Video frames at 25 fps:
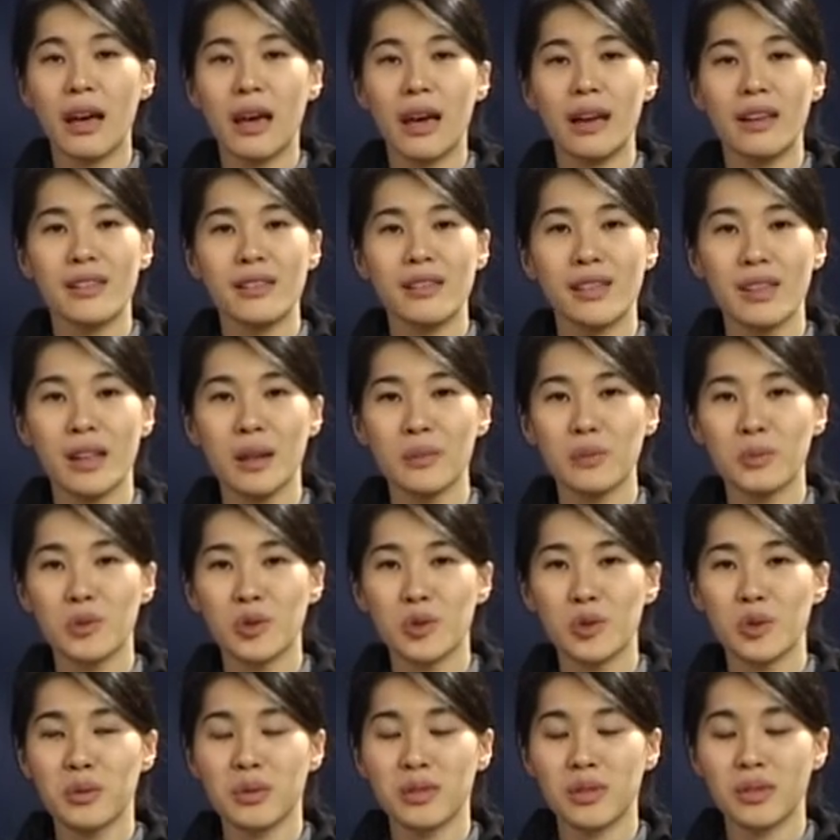And some
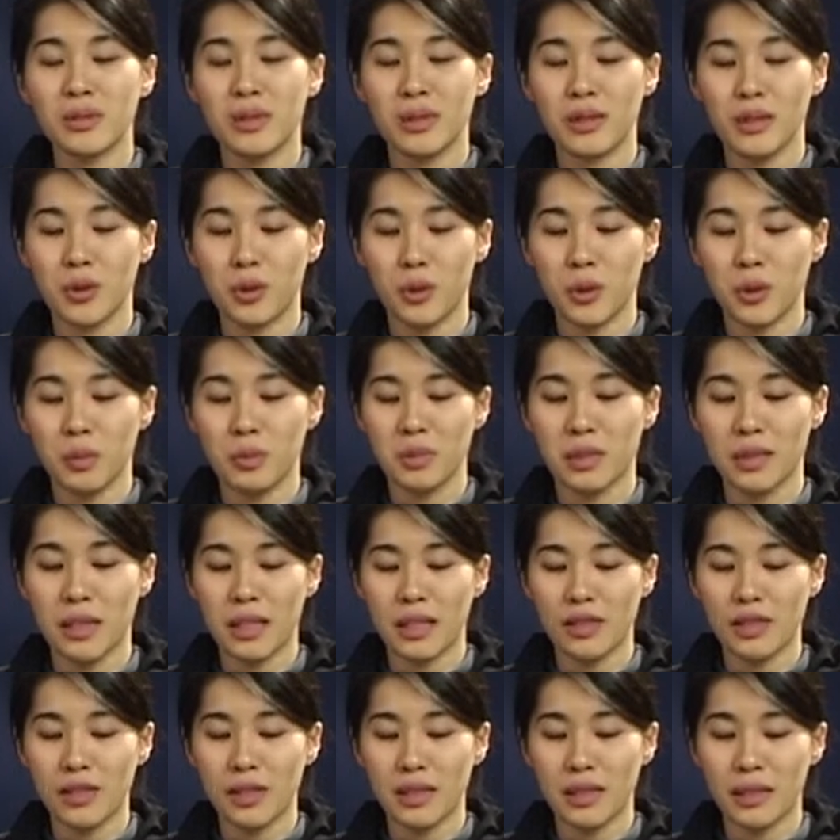groups,
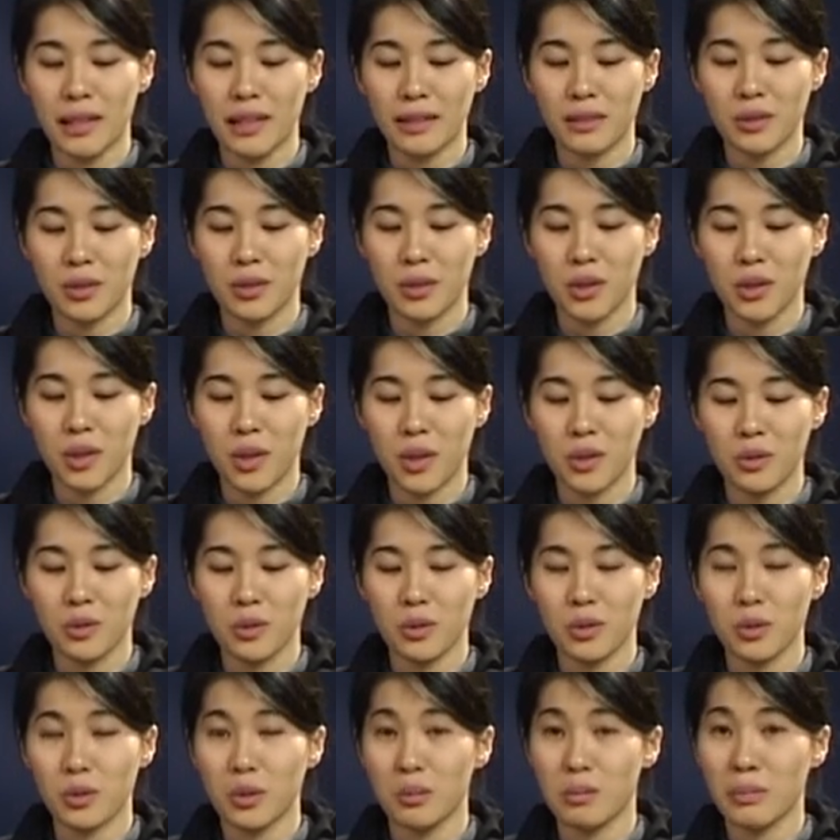they just like to go
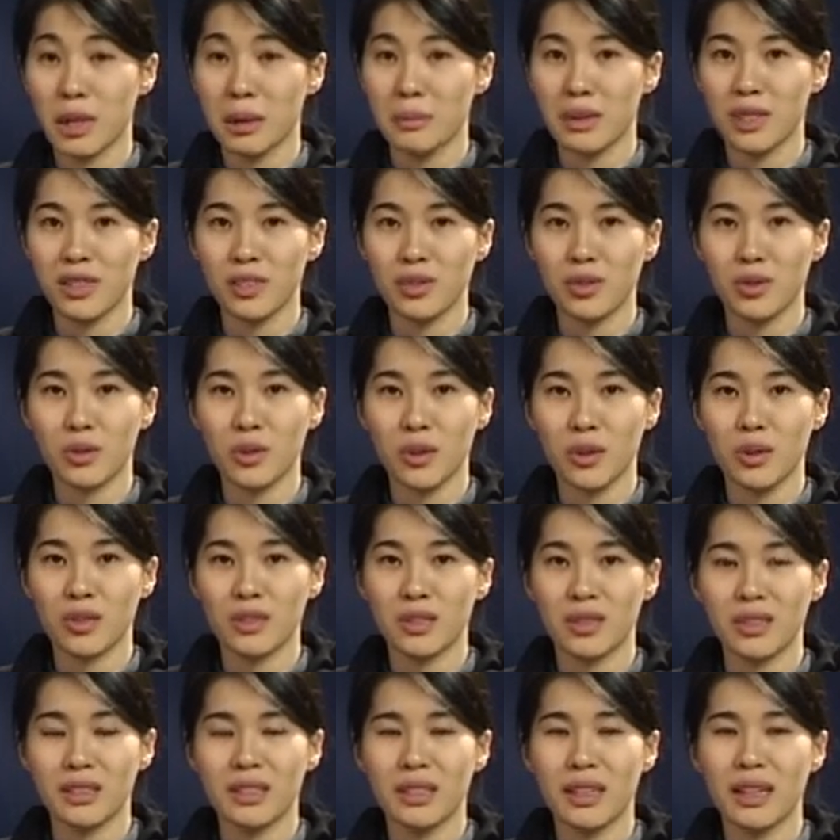to mamak
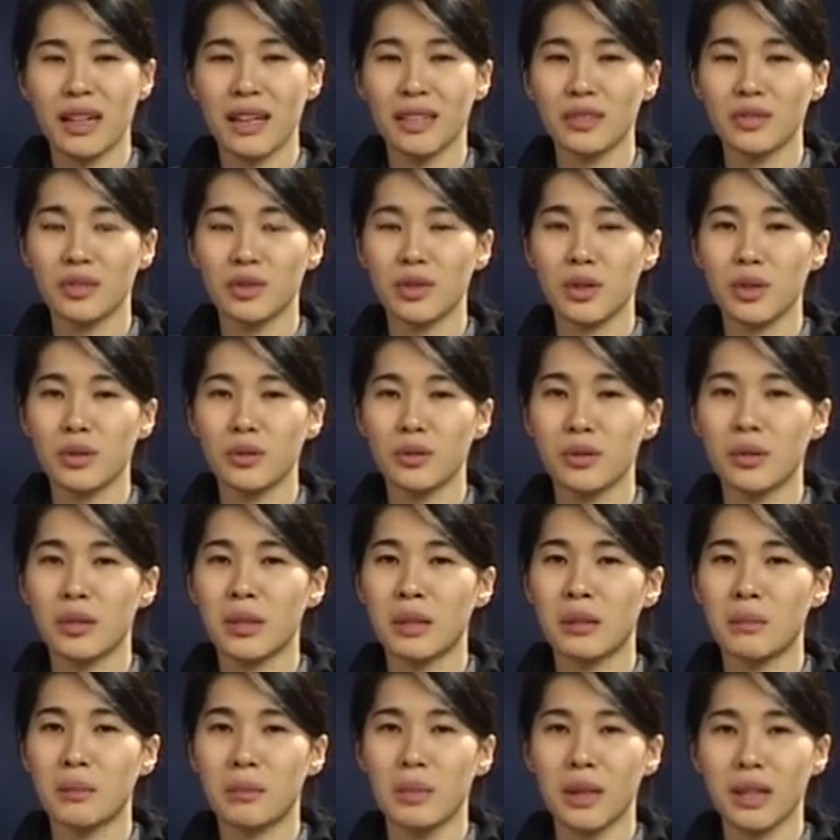stalls. They like to go to
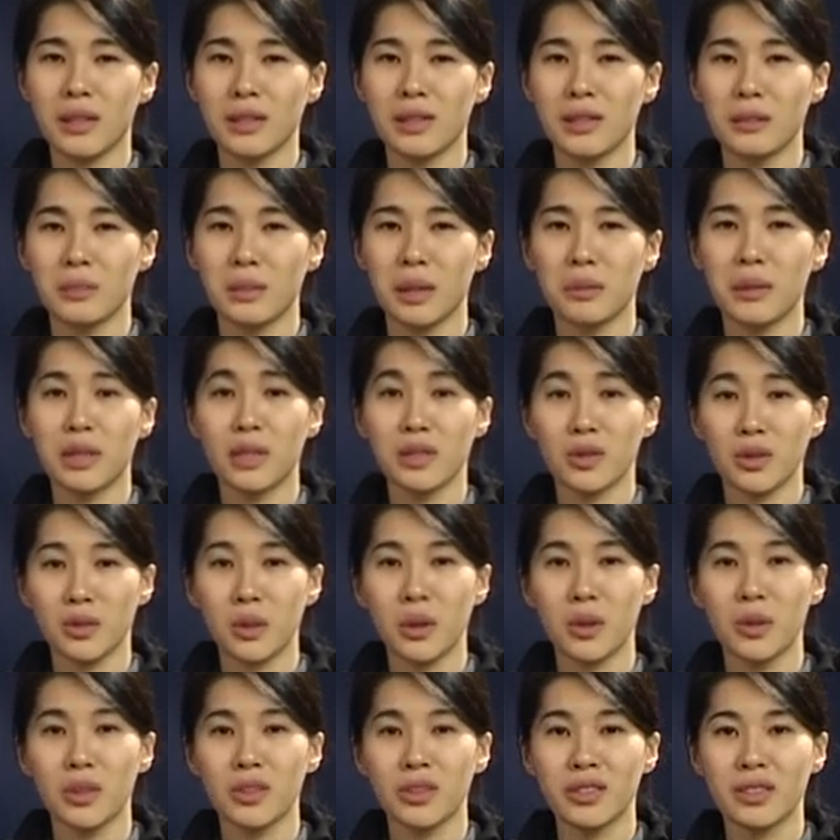the best mamak
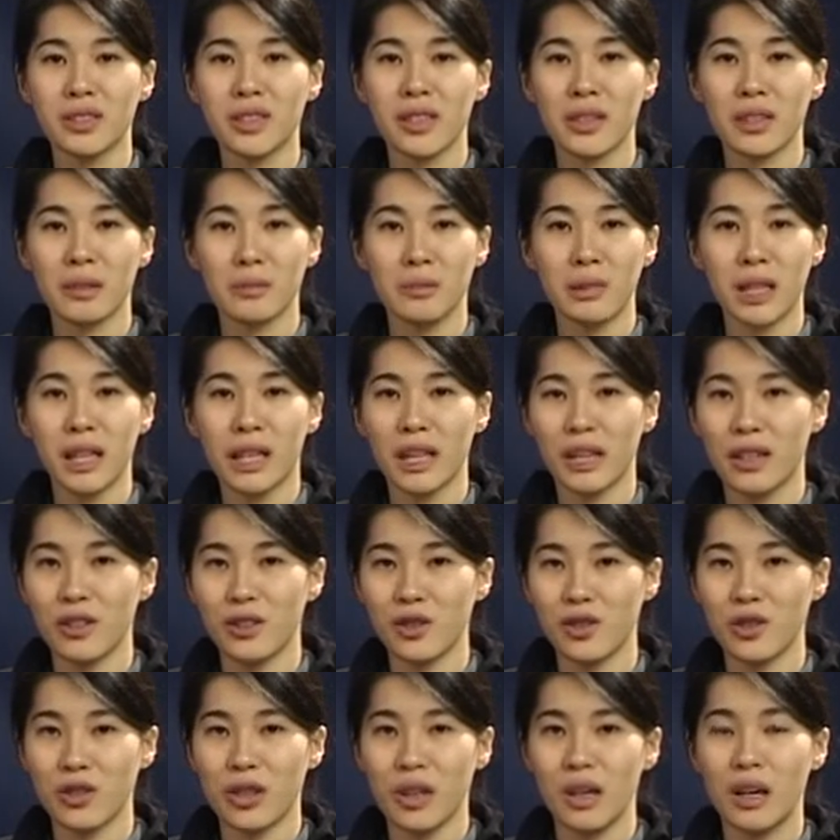stalls in
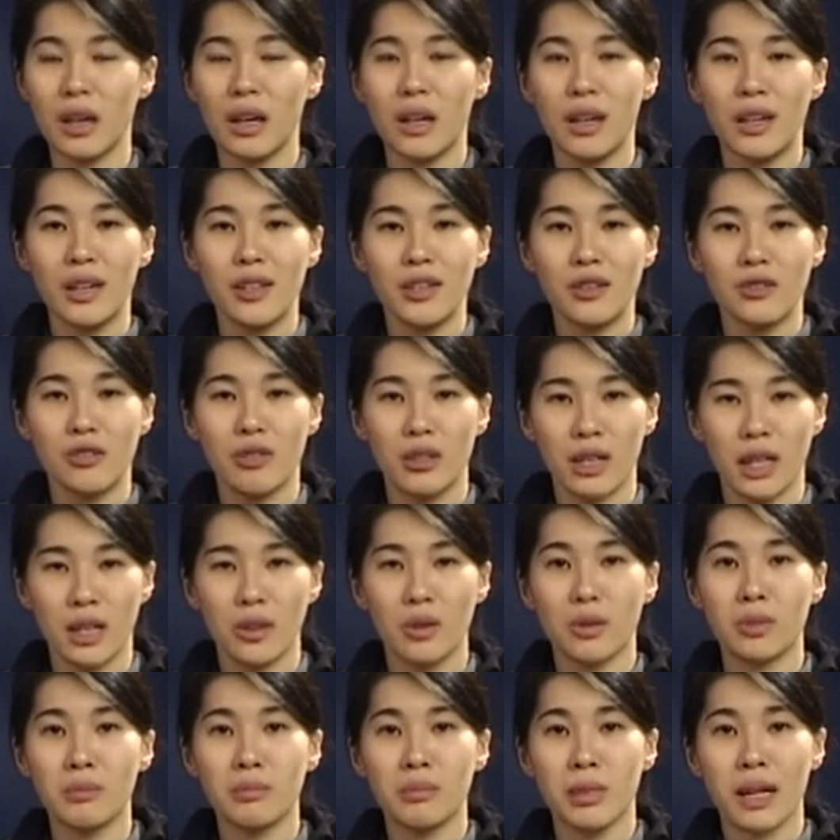Malaysia, so they
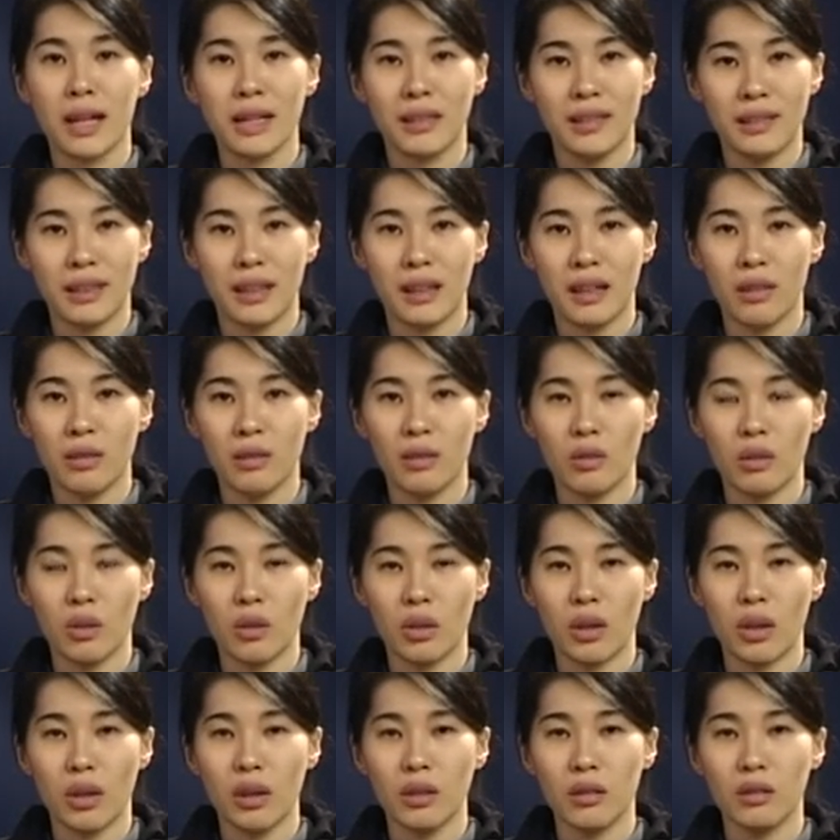don't mind that,
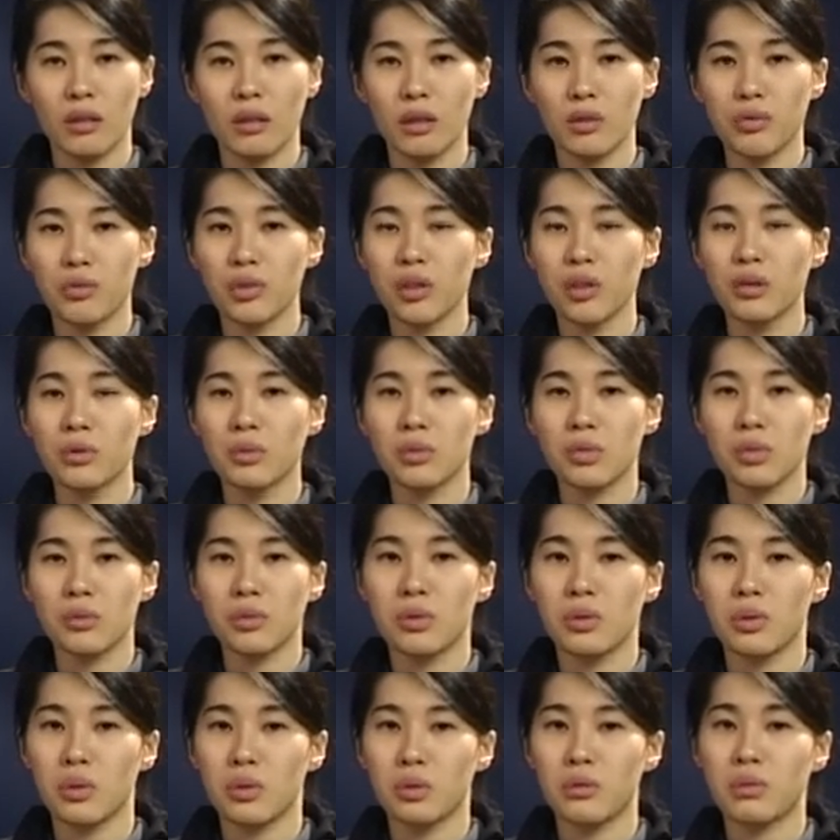okay? Different
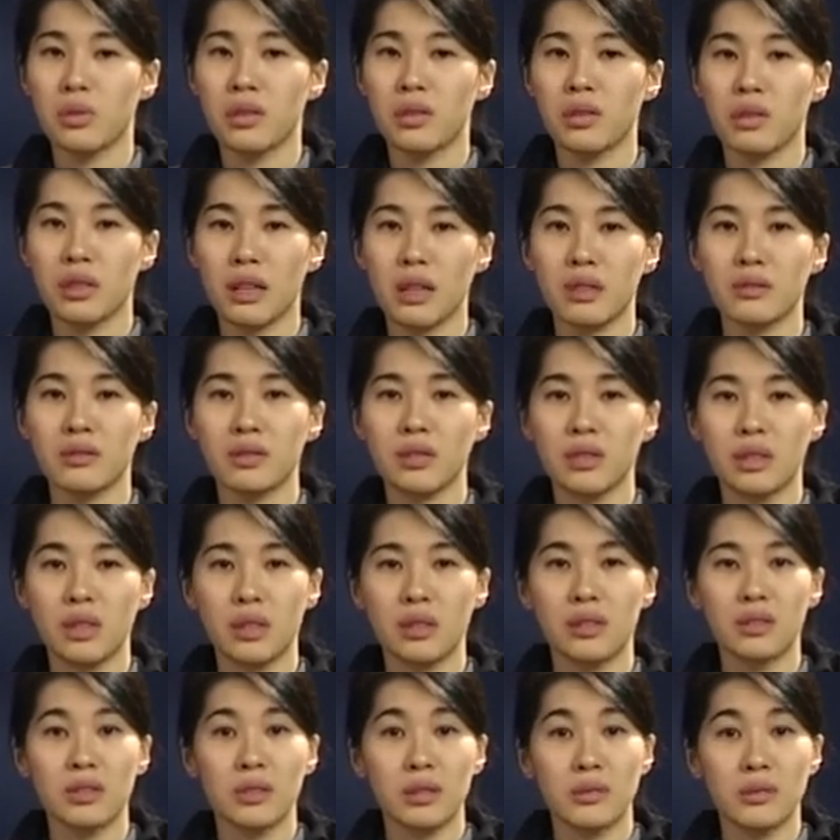groups will result
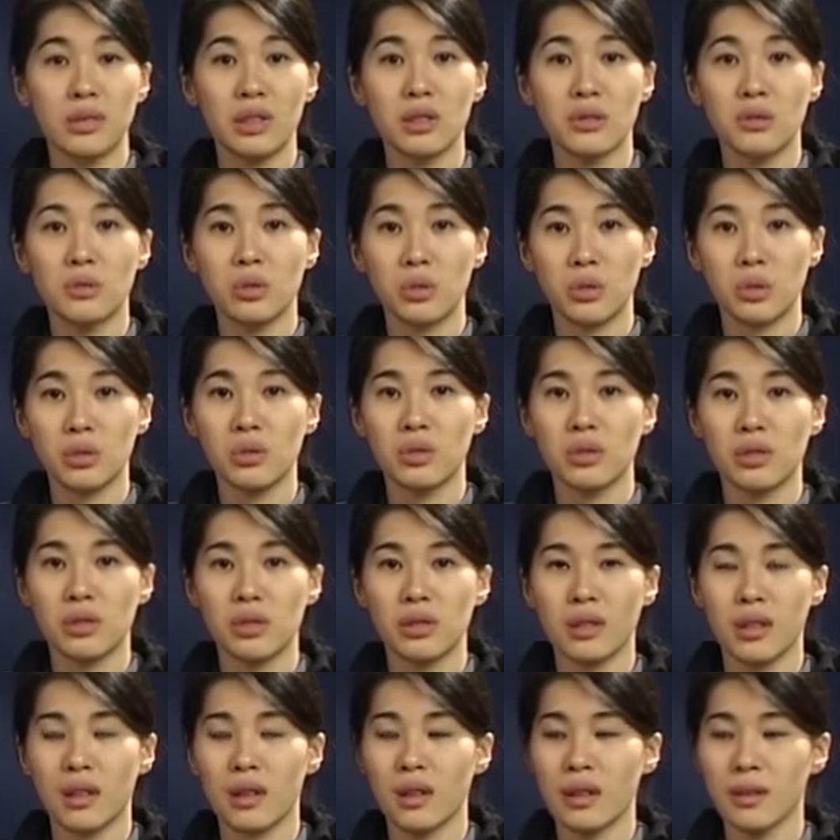in different rules,
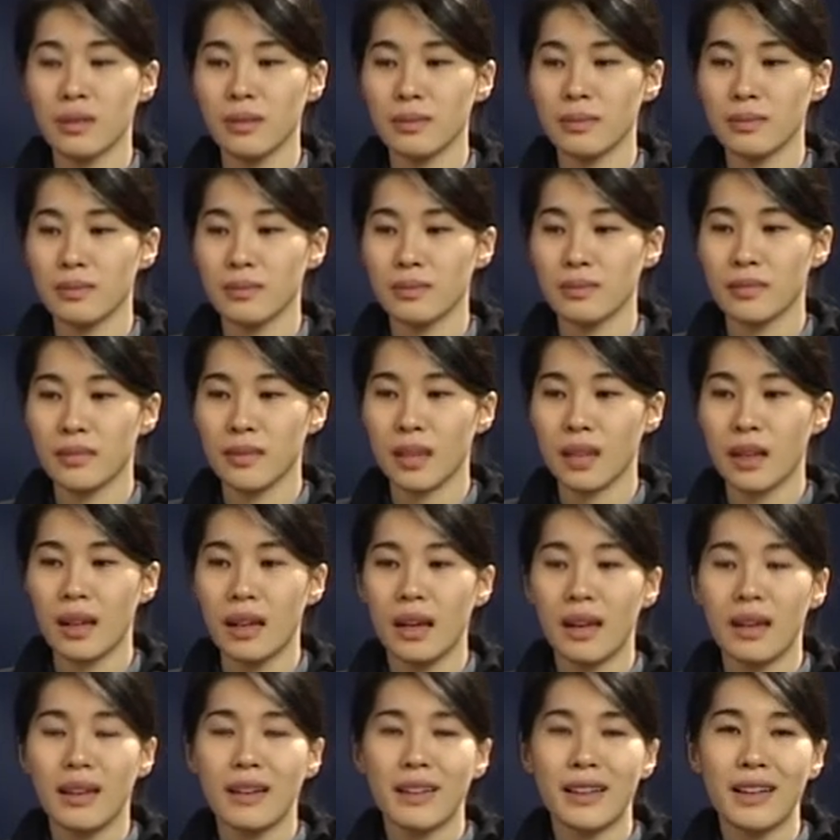yeah?
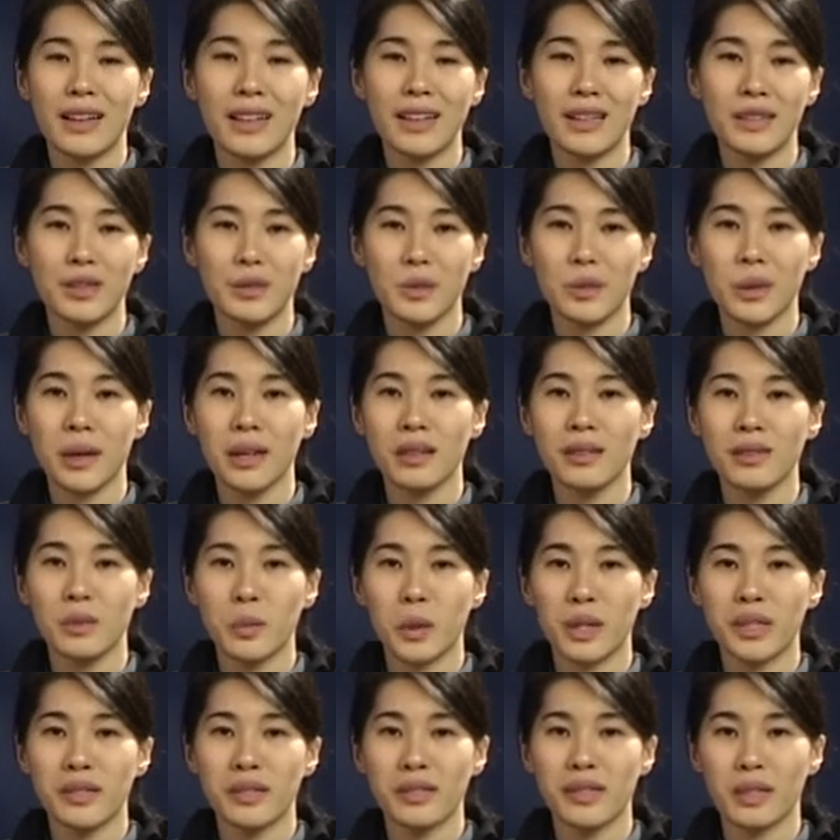And that's why
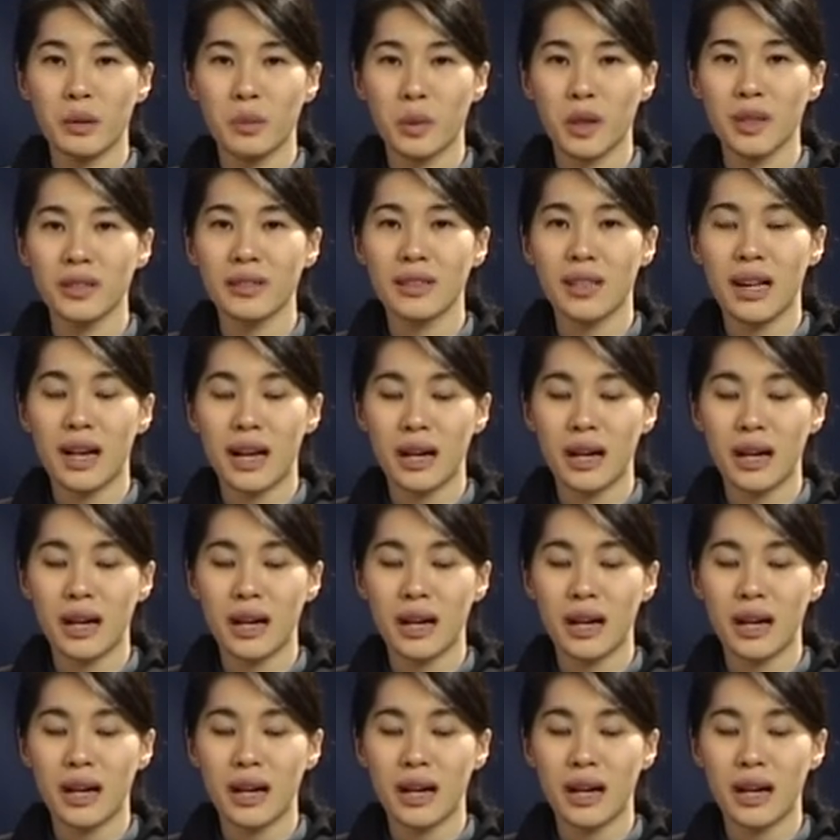when someone